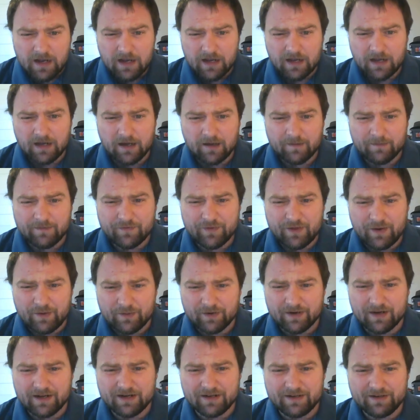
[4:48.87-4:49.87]
If they
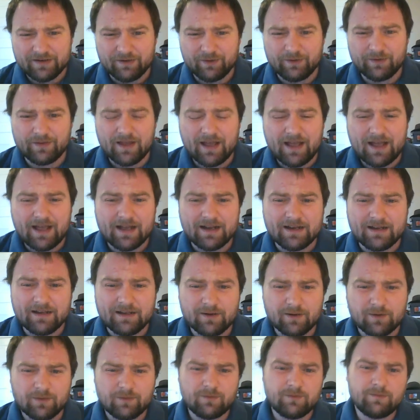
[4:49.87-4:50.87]
were going to do that,
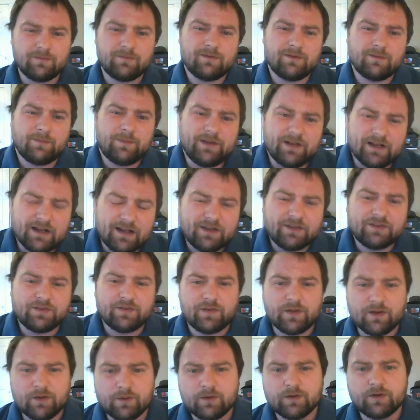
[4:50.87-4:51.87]
it'd be nice if
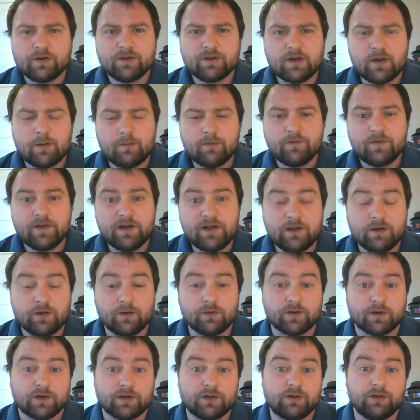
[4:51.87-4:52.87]
there were a couple
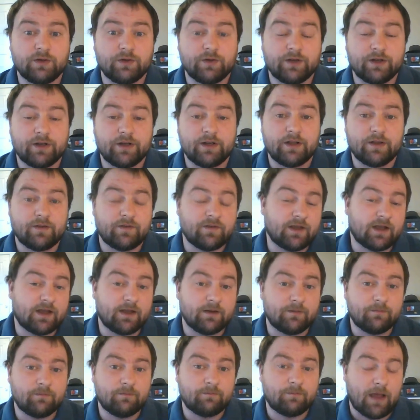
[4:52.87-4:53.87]
videos included in
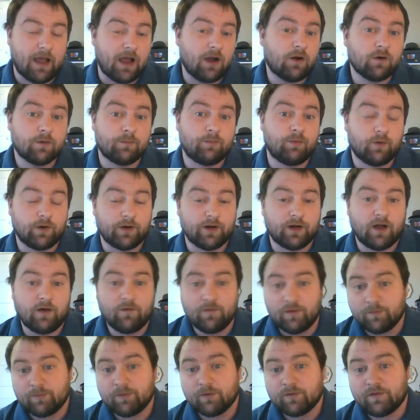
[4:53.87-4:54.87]
that PowerPoint
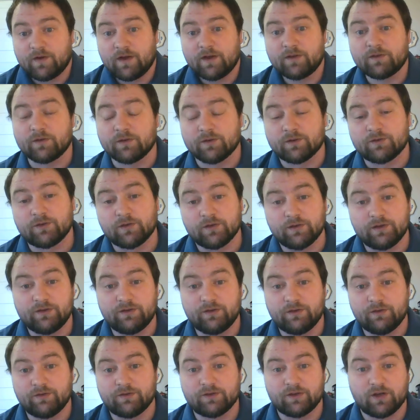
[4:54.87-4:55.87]
of the professor, so at
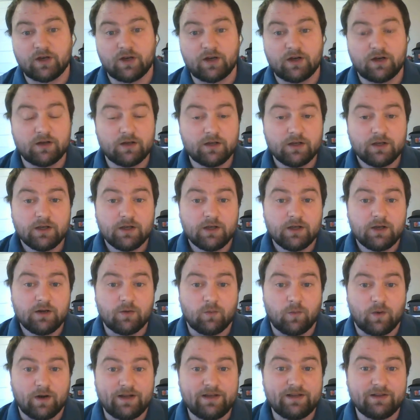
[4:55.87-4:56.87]
least you saw
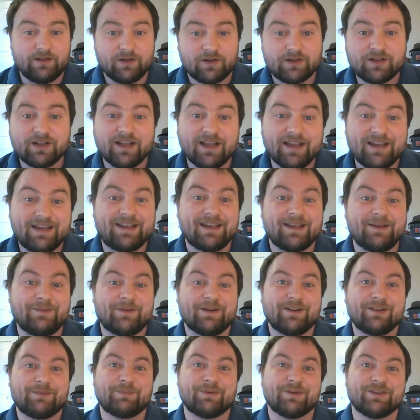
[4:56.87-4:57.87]
what he looked like and
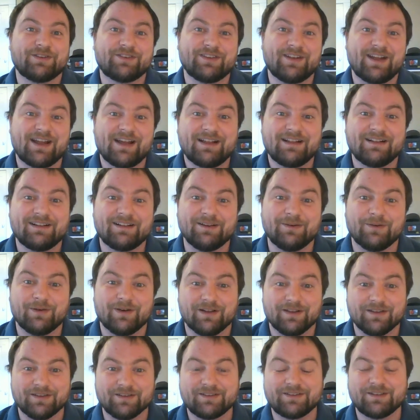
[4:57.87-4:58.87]
what his personality
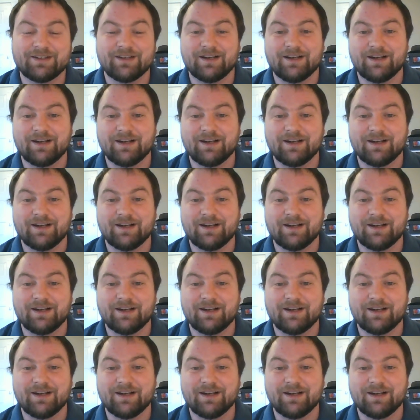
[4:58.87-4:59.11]
was.